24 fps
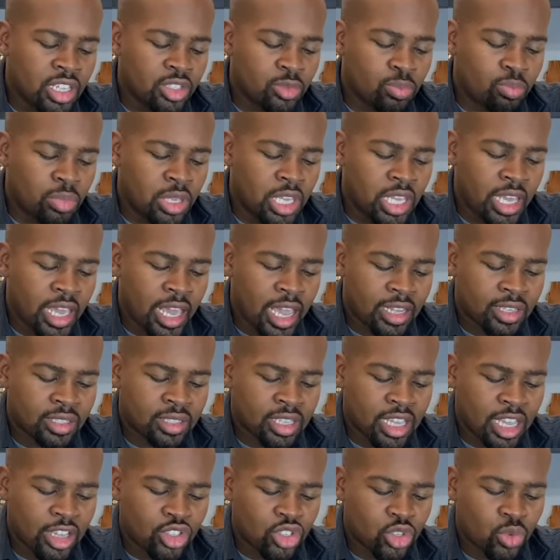
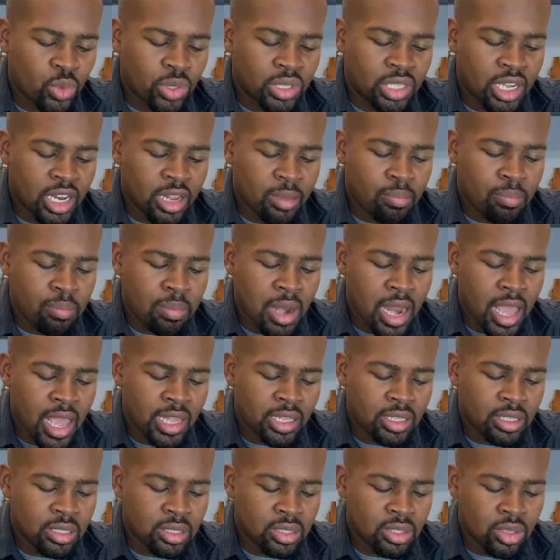PX exquisitely
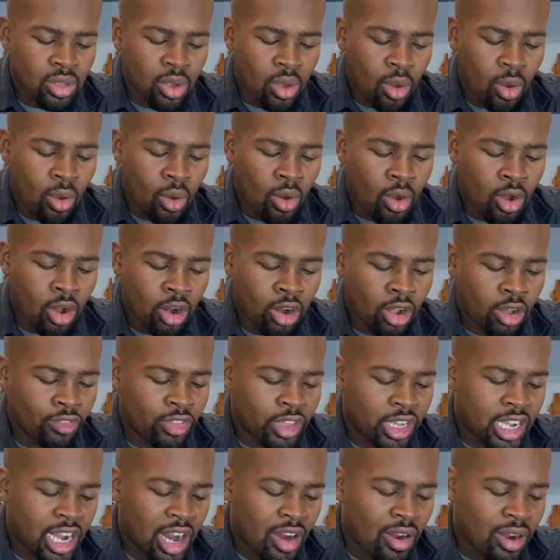blends all of the
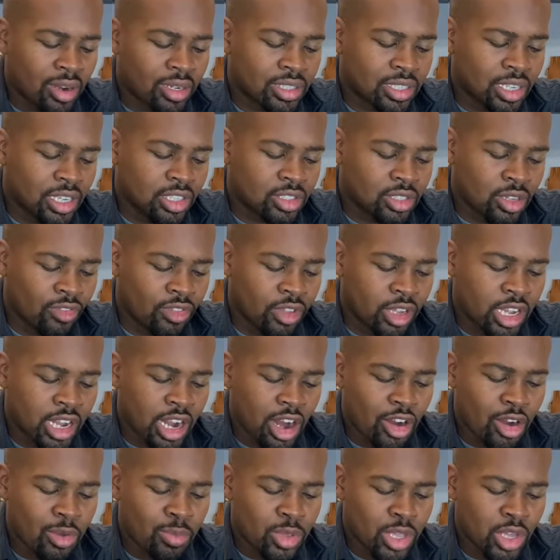characters of the
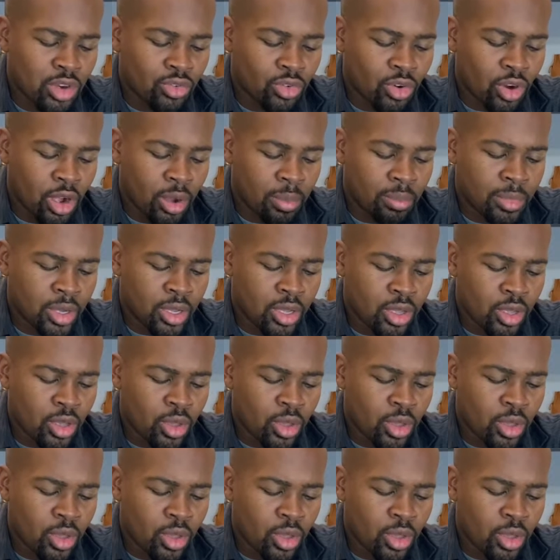Caribbean rum